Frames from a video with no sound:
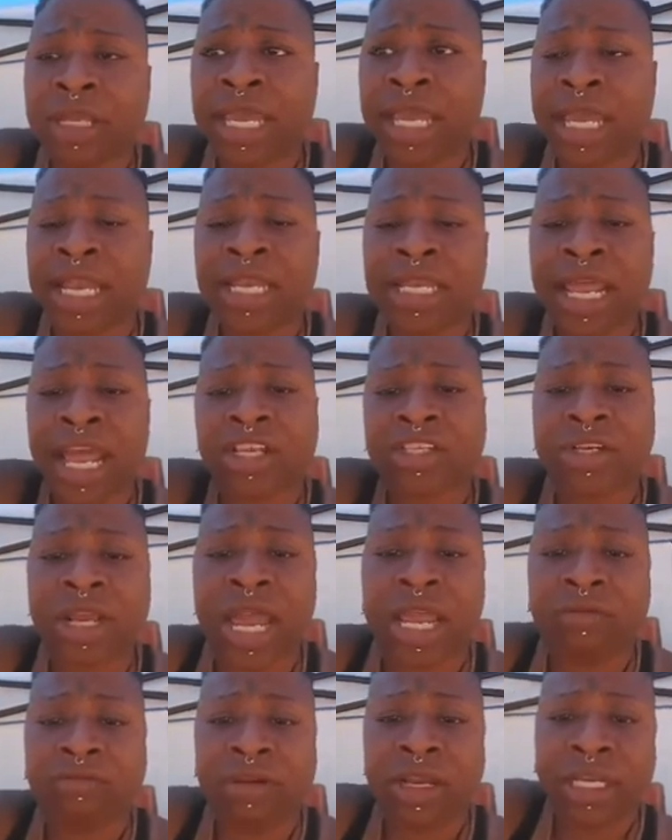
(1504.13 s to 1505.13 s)
in nature,
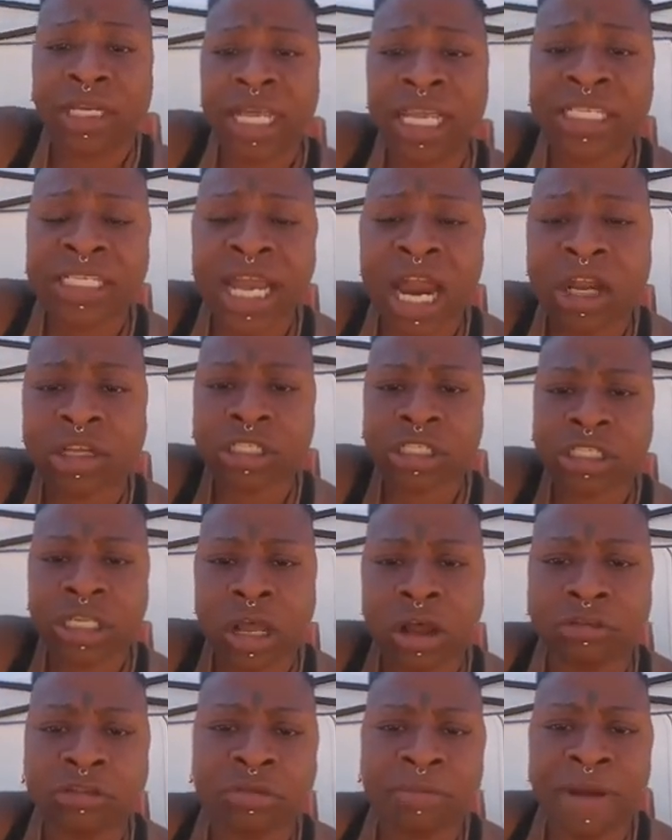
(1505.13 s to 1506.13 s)
and release
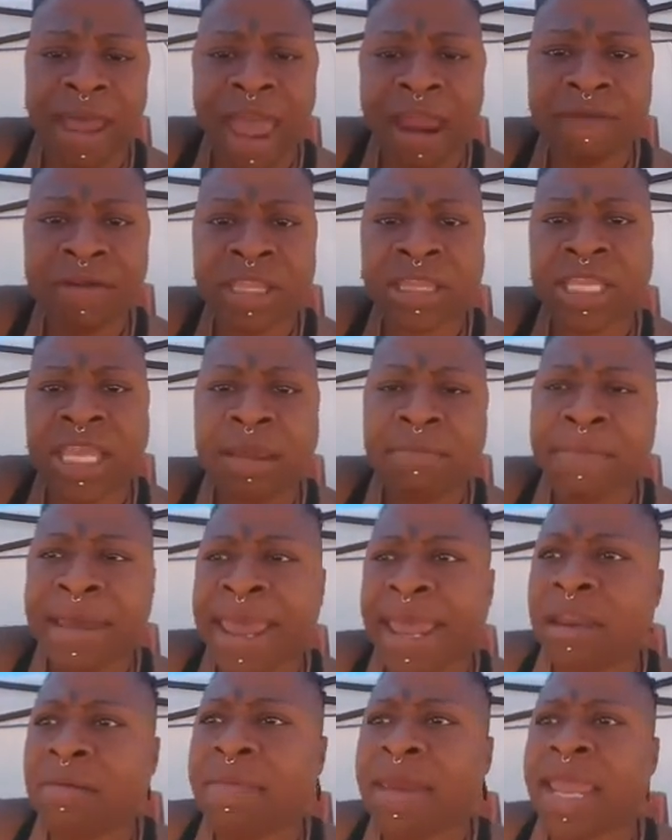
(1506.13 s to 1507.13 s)
ourselves from everything
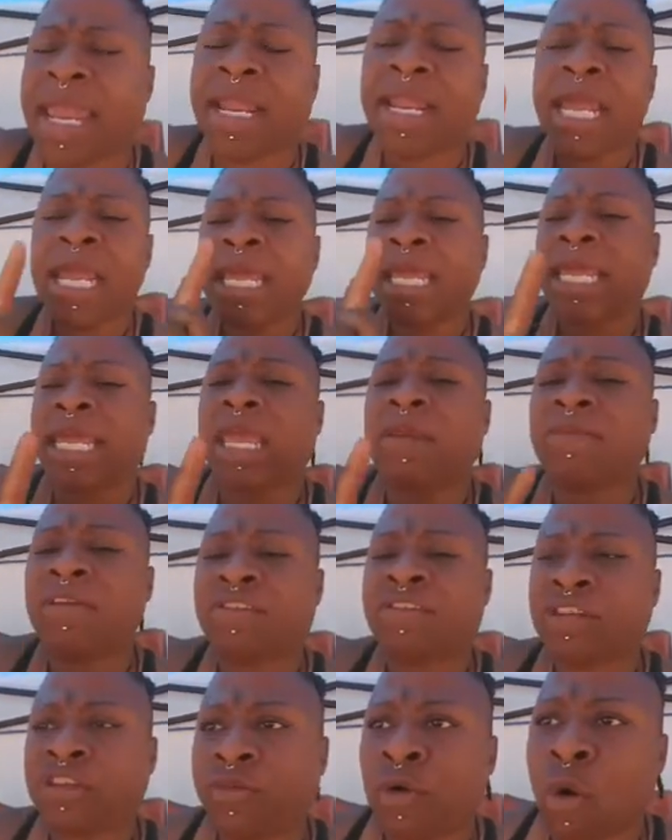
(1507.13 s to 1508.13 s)
man-made, even if
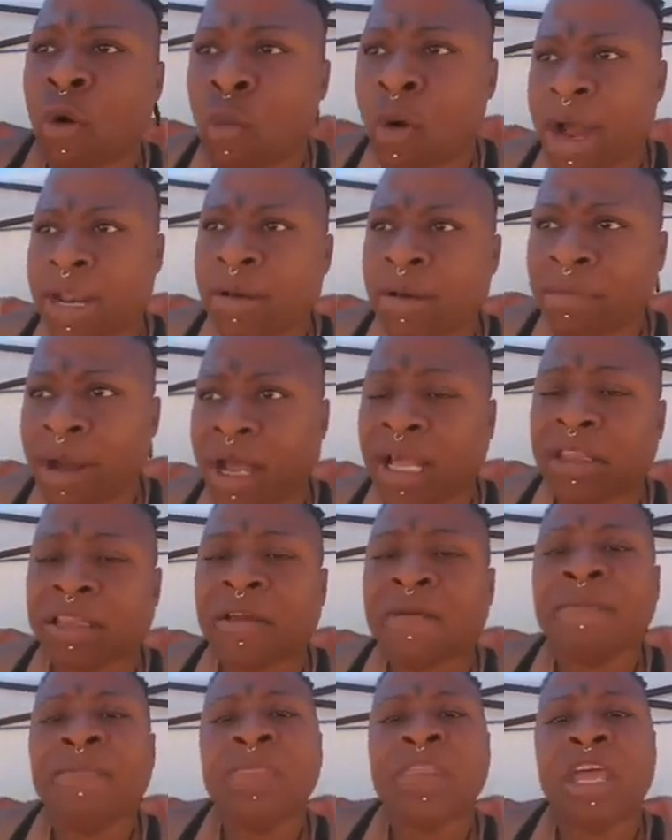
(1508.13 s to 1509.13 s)
it's for 1 month.
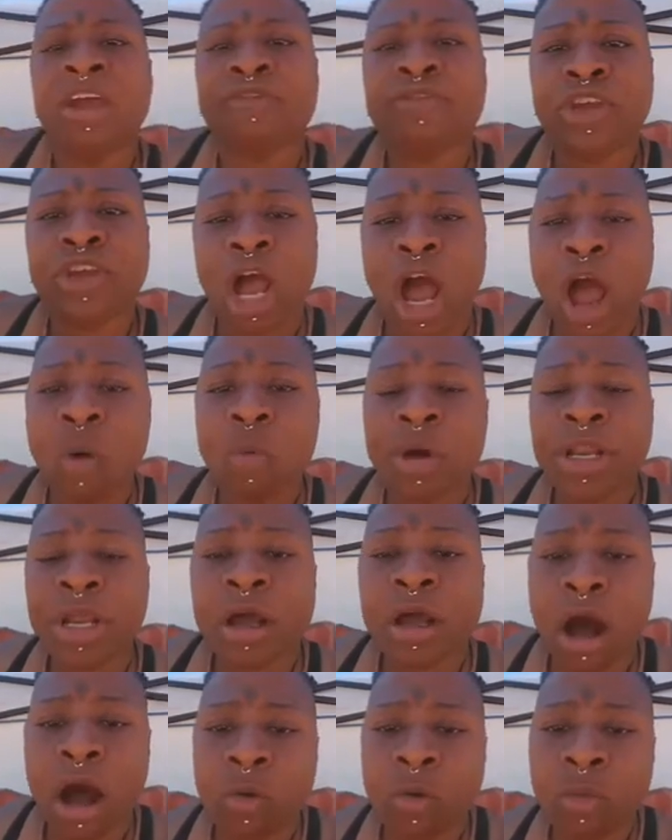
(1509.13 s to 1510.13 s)
If y'all want
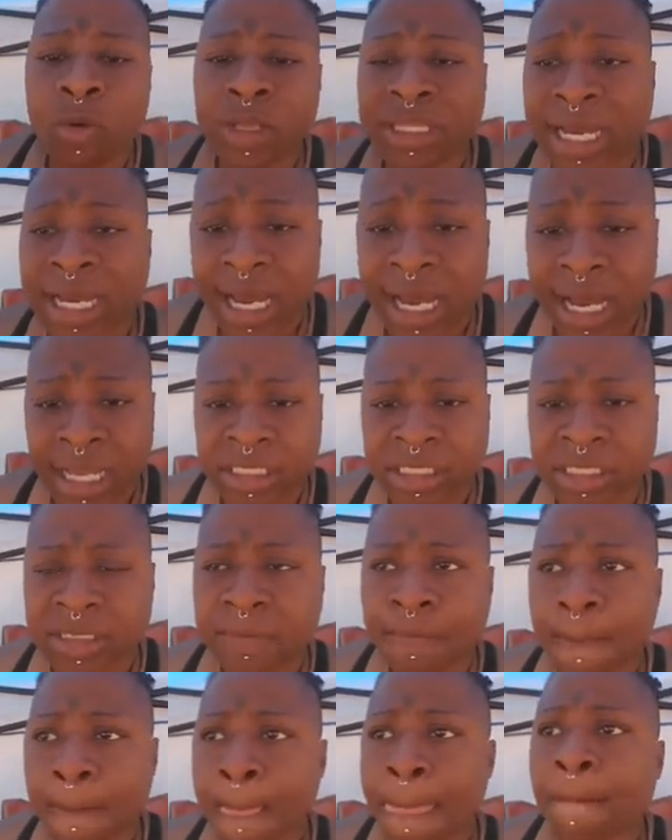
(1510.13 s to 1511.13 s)
to go
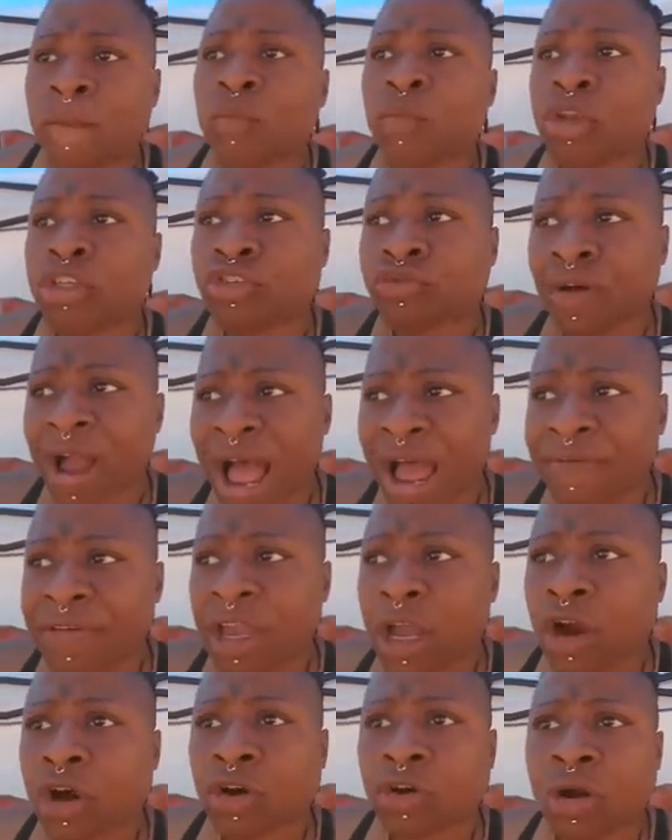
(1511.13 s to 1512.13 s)
with us
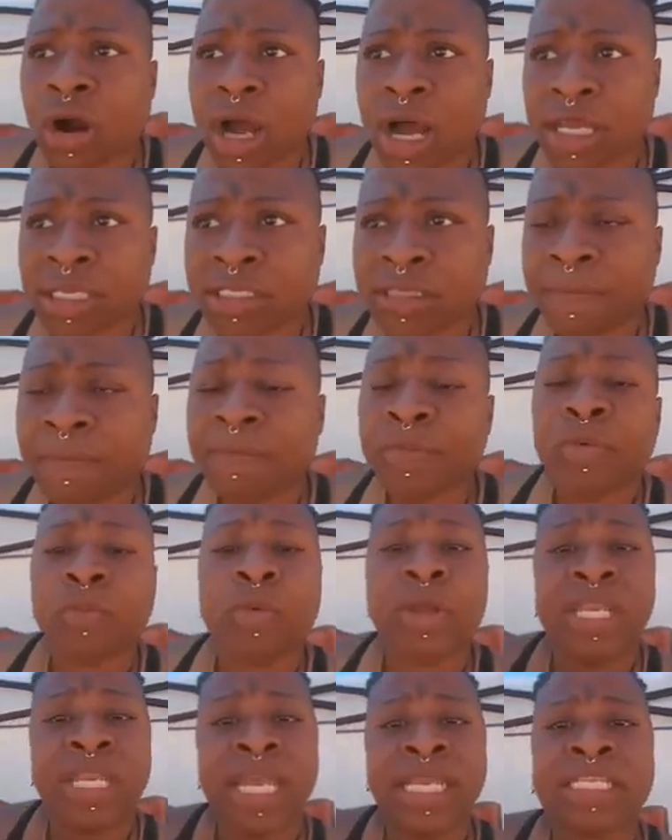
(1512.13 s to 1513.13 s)
driving across,
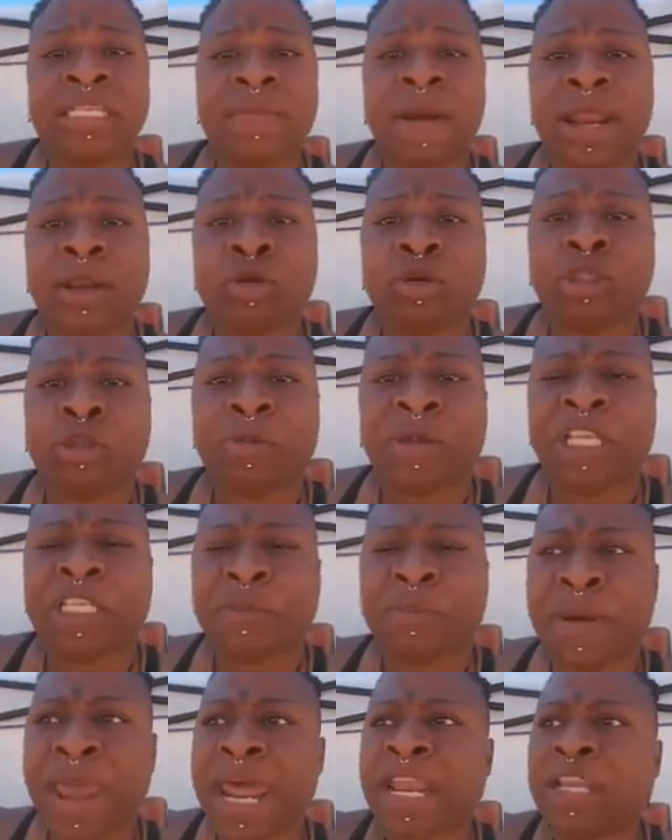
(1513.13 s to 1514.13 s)
we need somebody who speaks
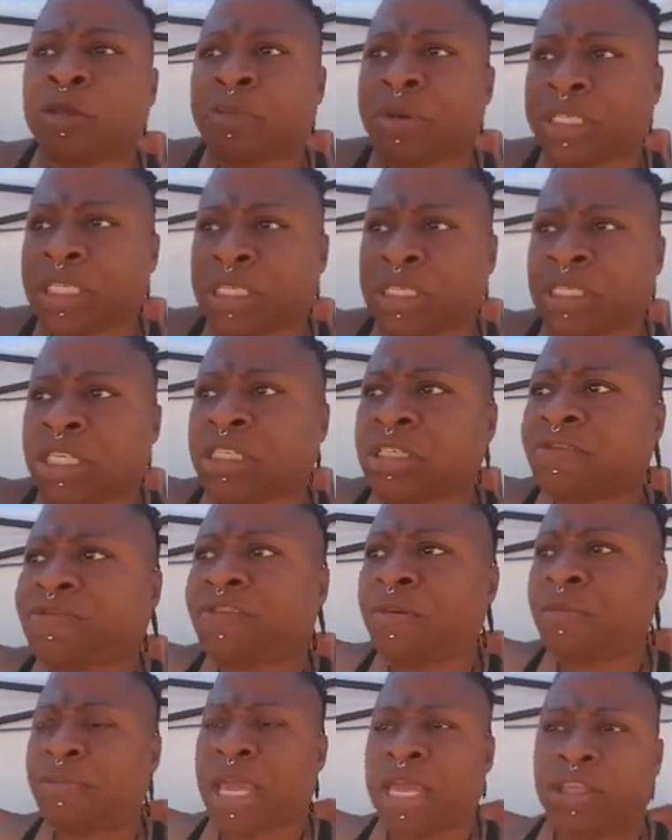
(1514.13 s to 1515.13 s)
Spanish. But the sister
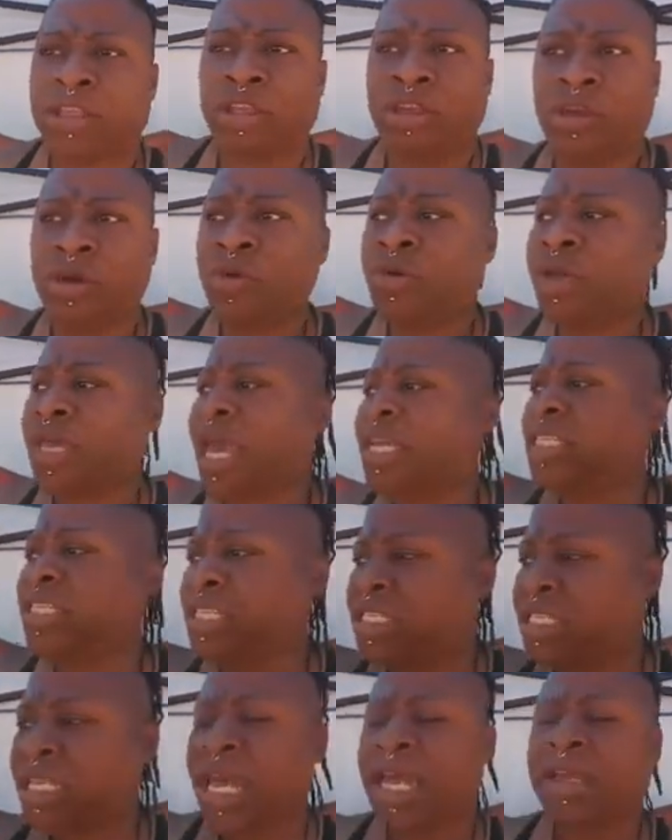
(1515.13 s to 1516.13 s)
from the UK,
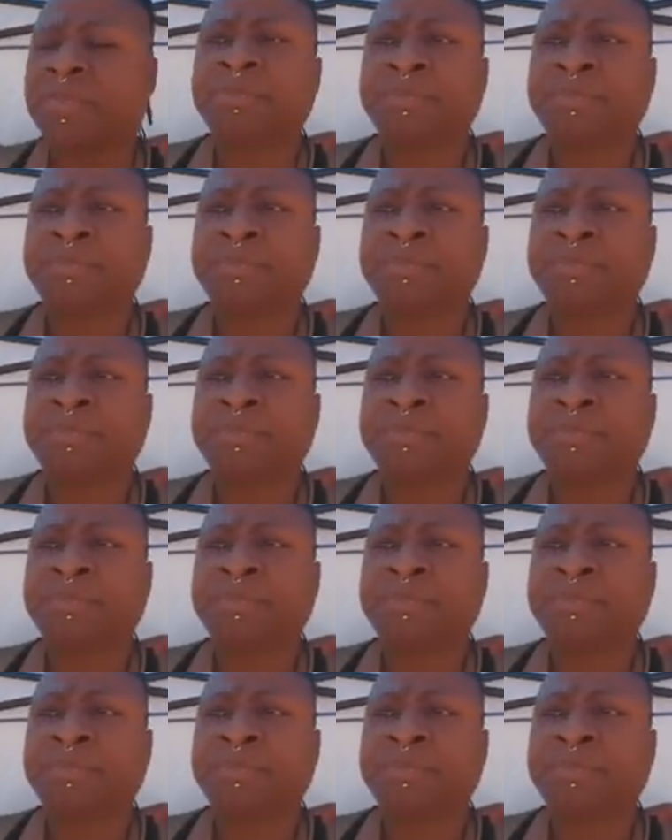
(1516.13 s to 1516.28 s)
she said